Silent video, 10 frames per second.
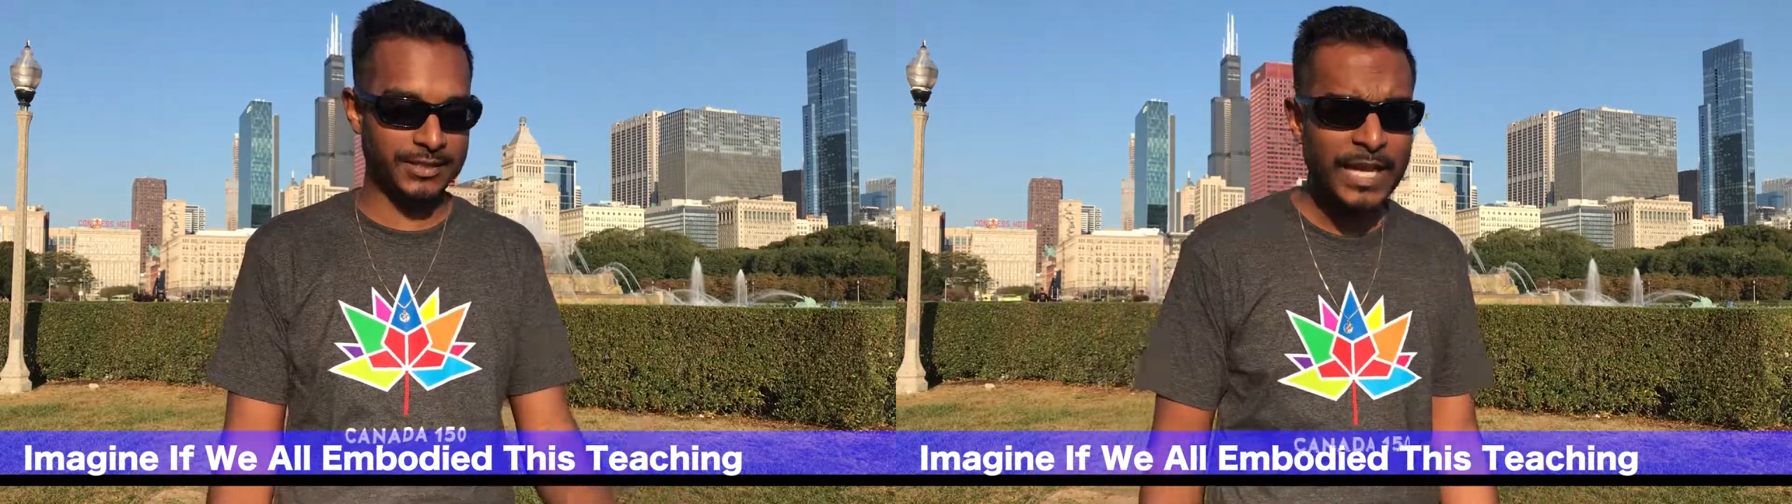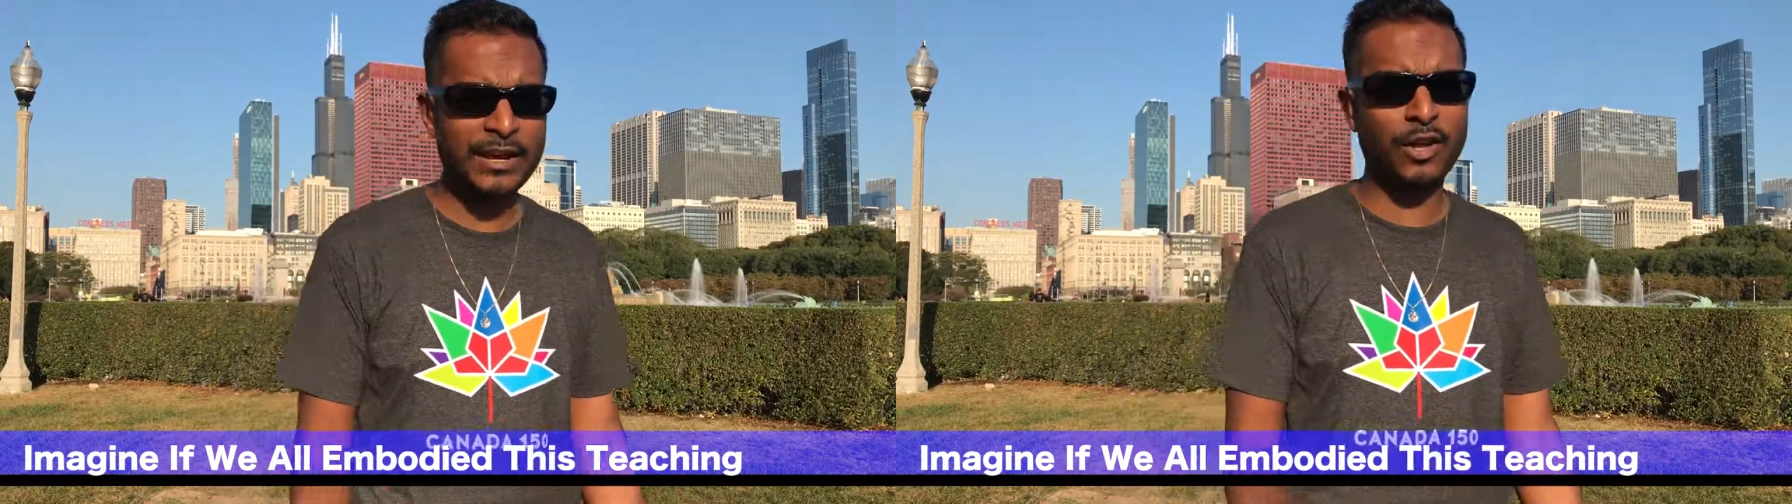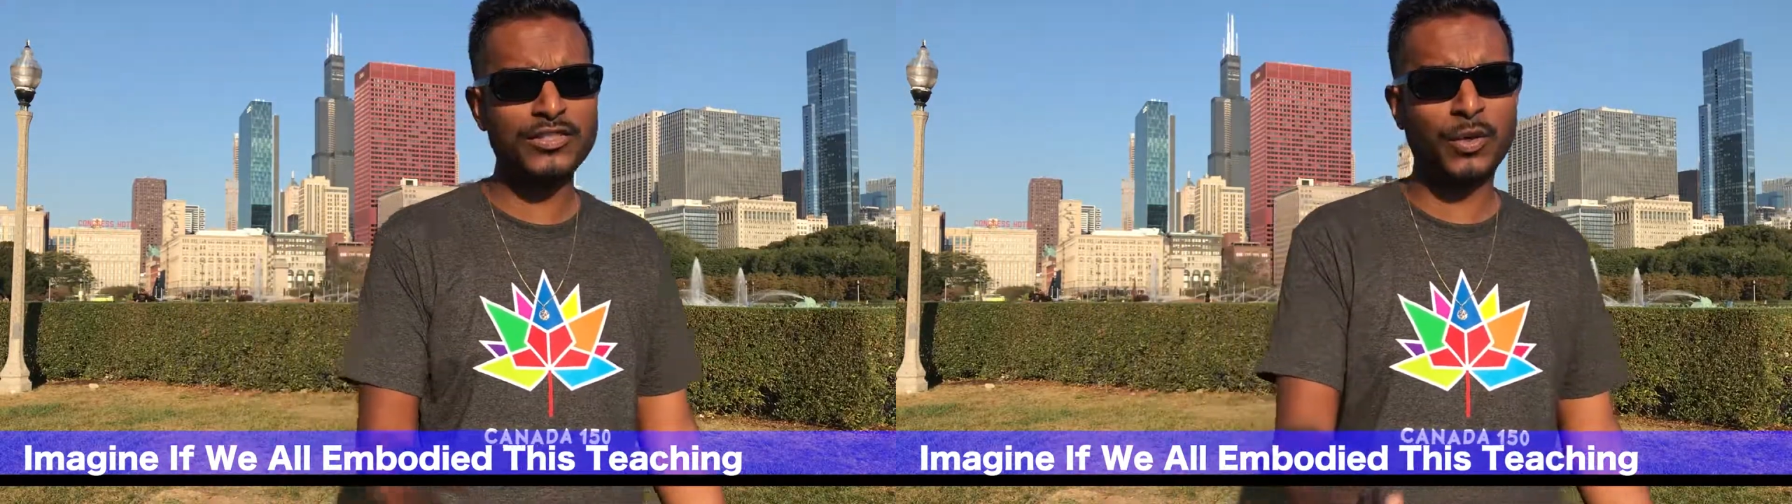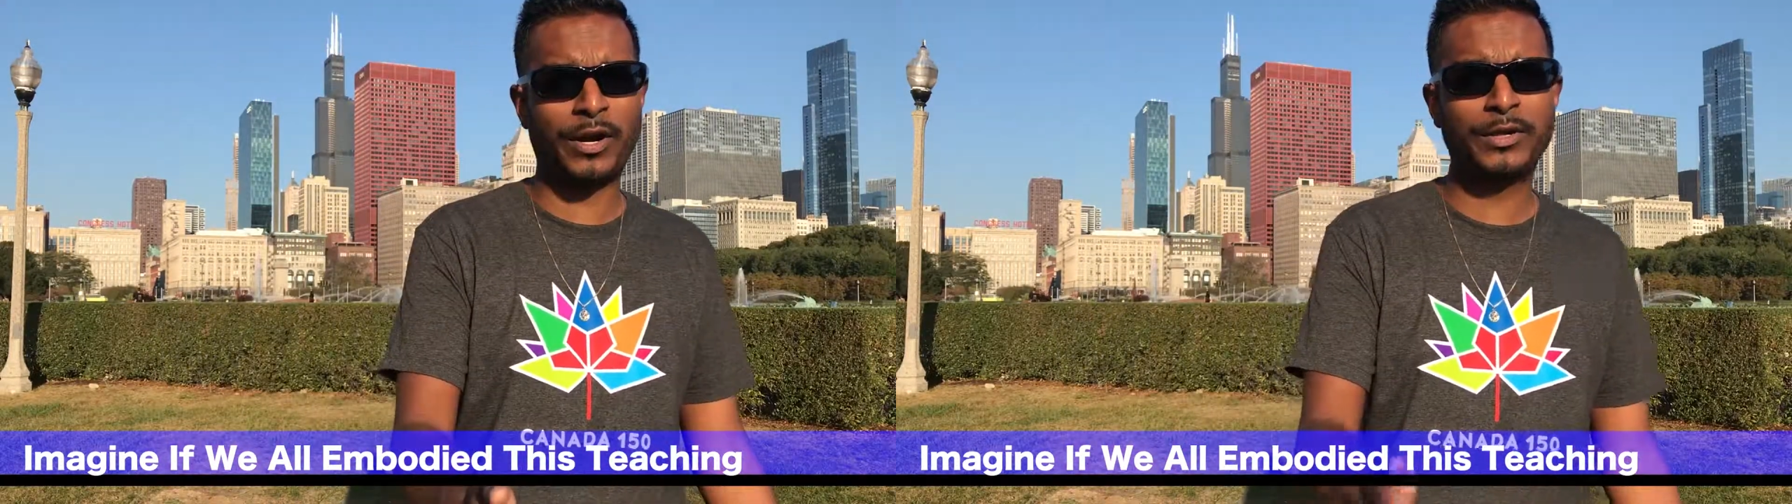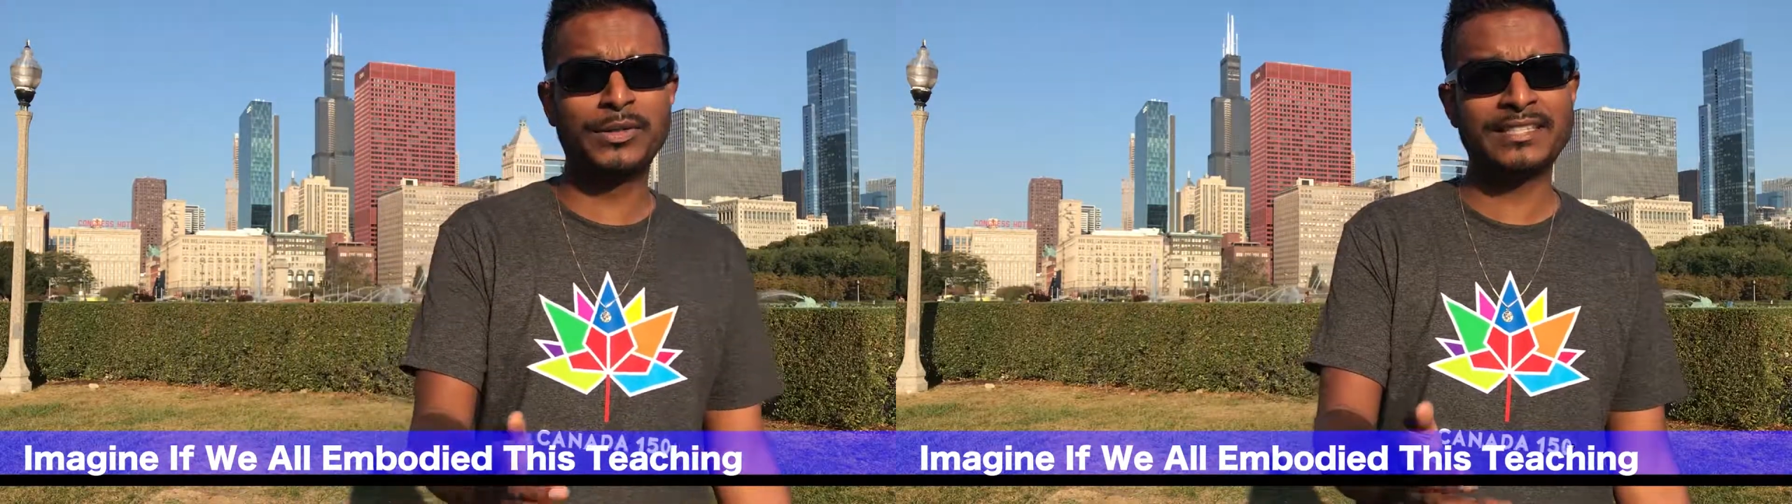And also, are
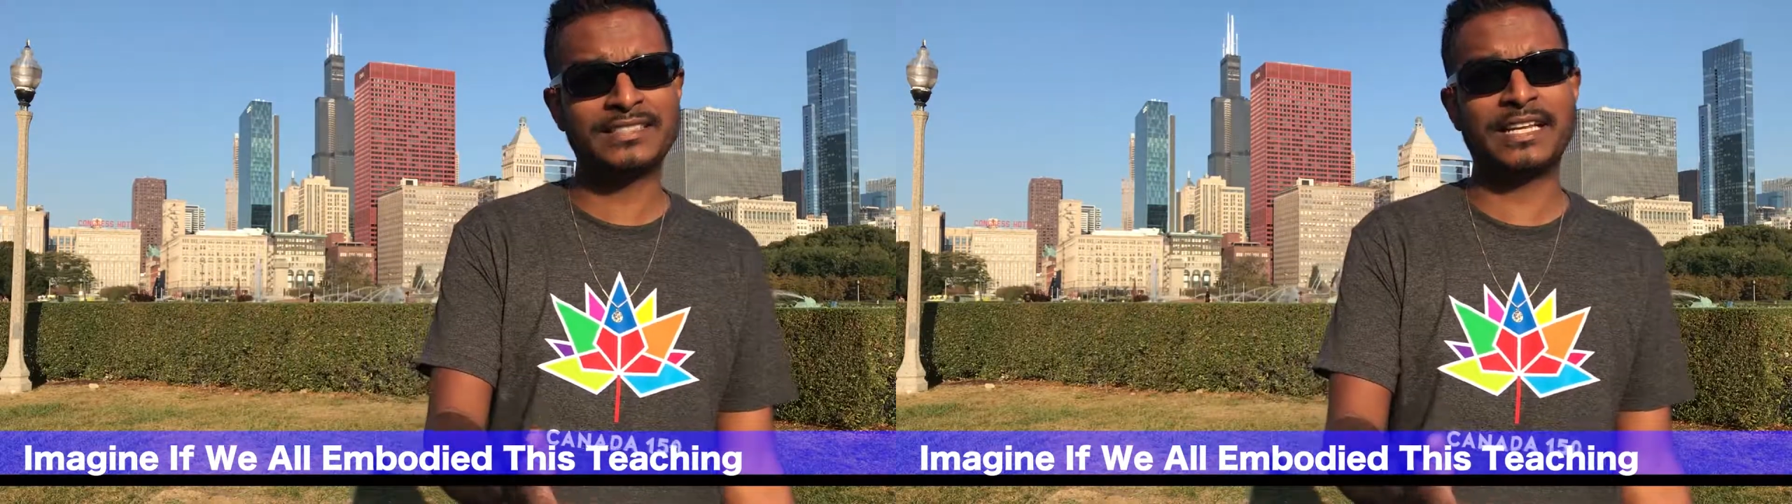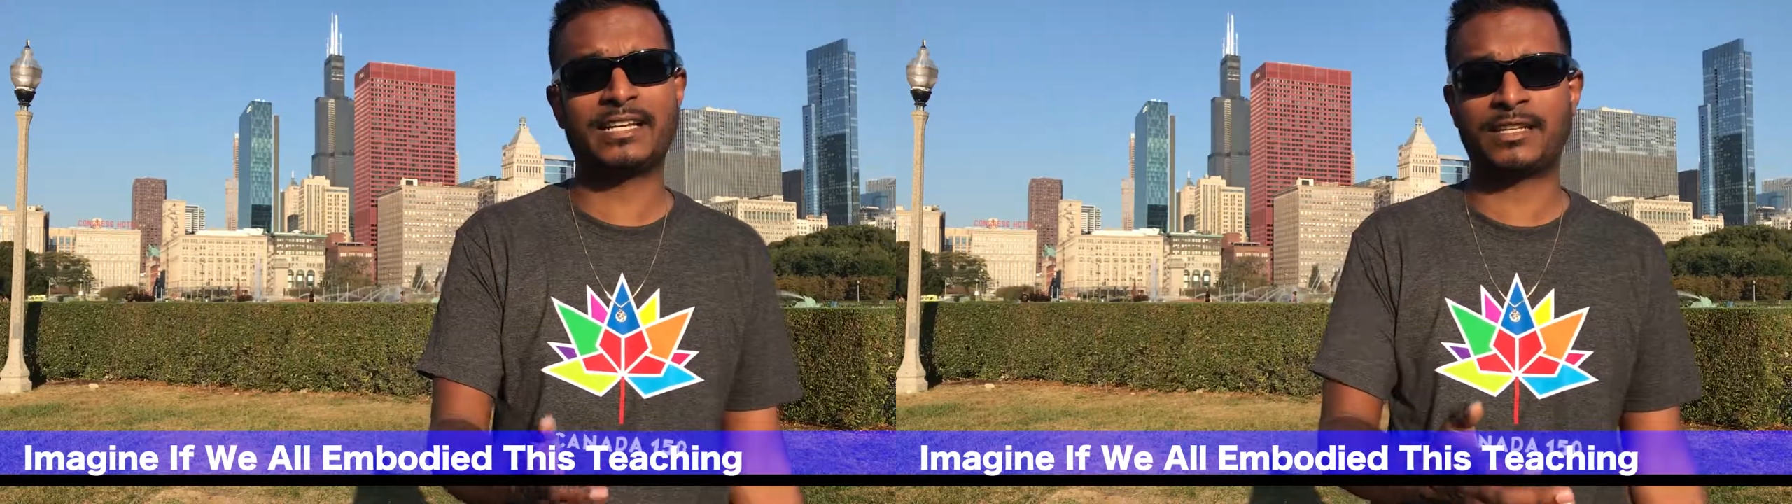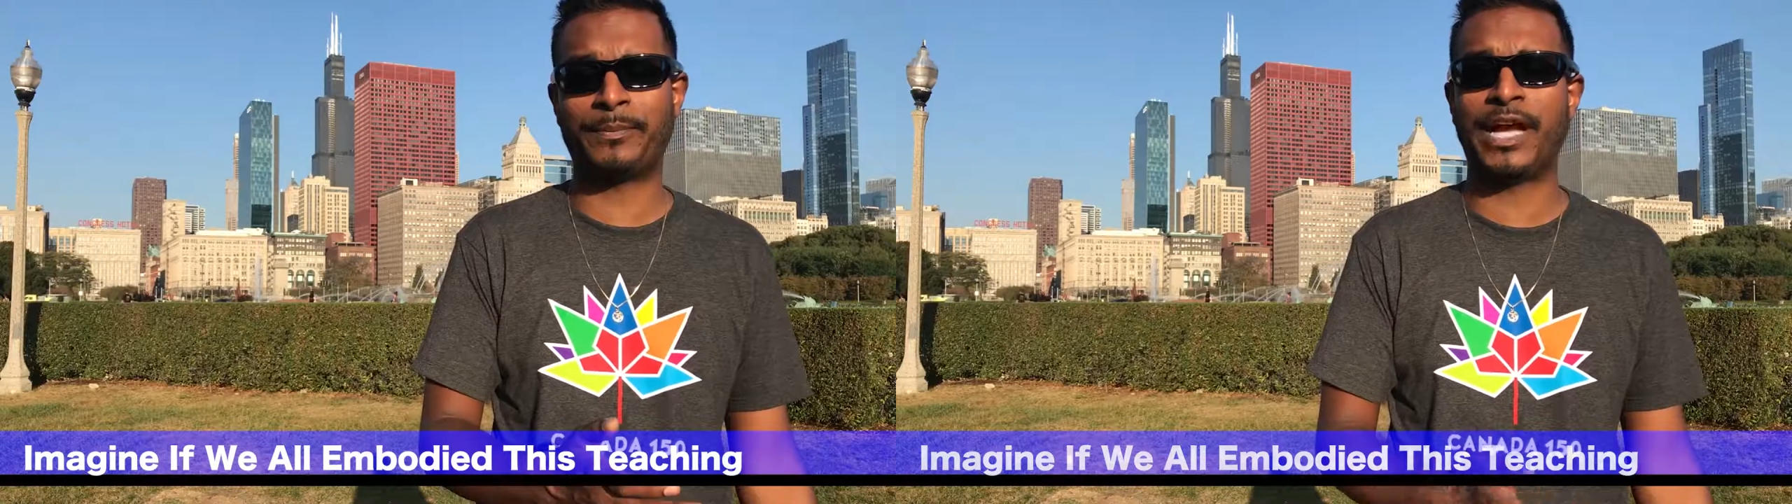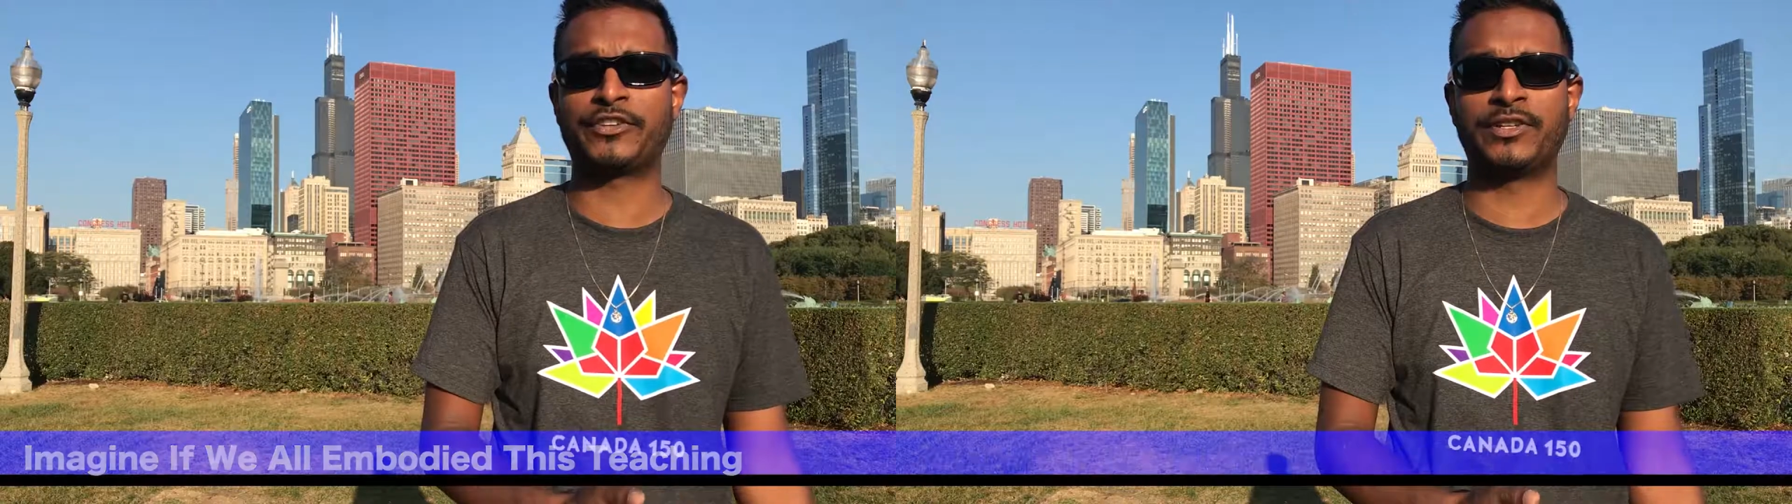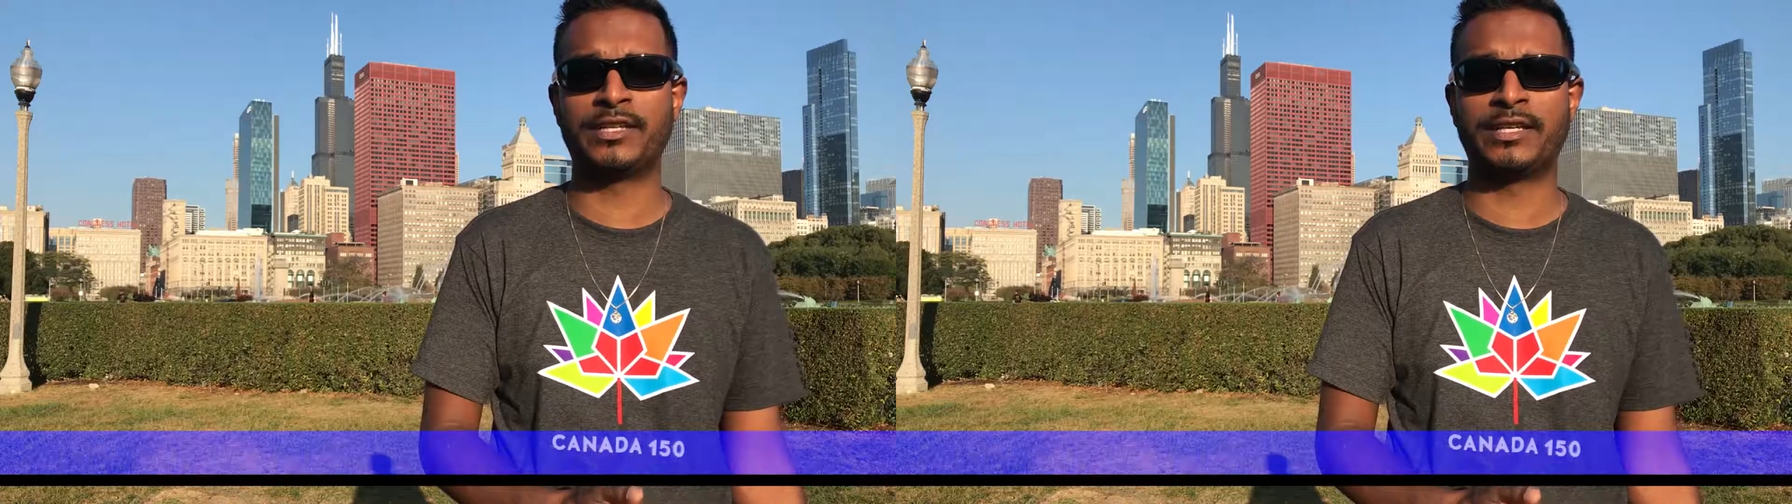you listening
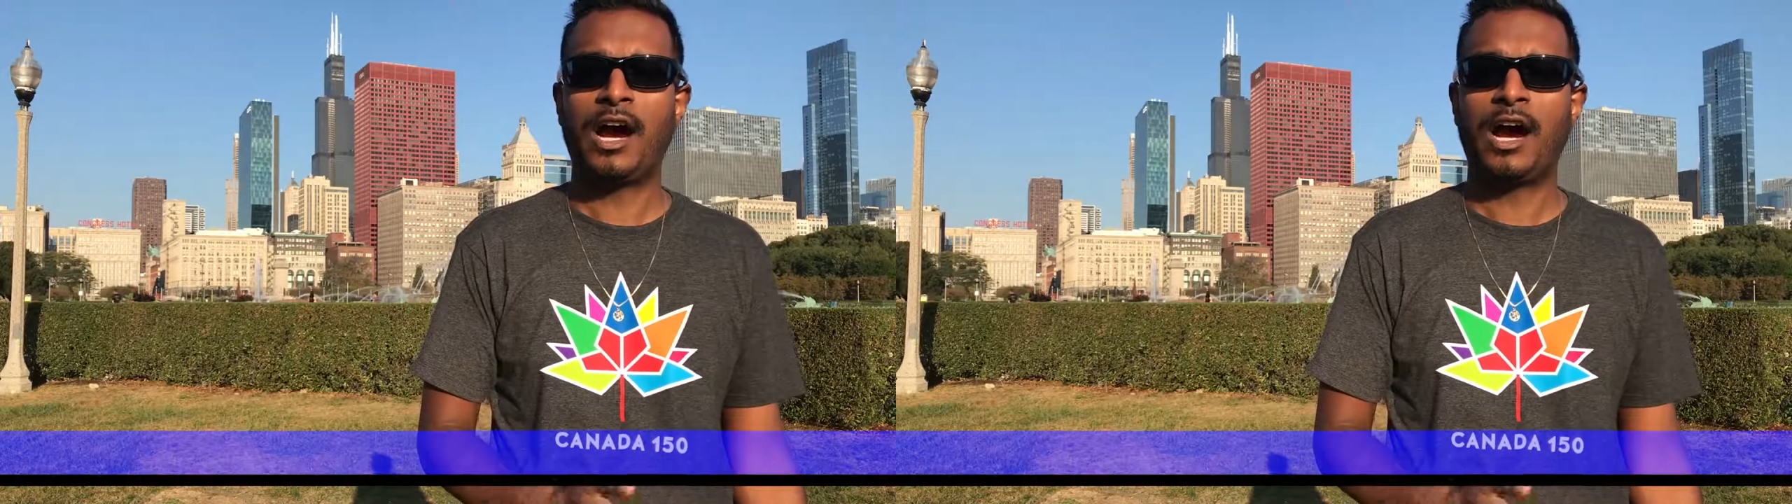compassionately?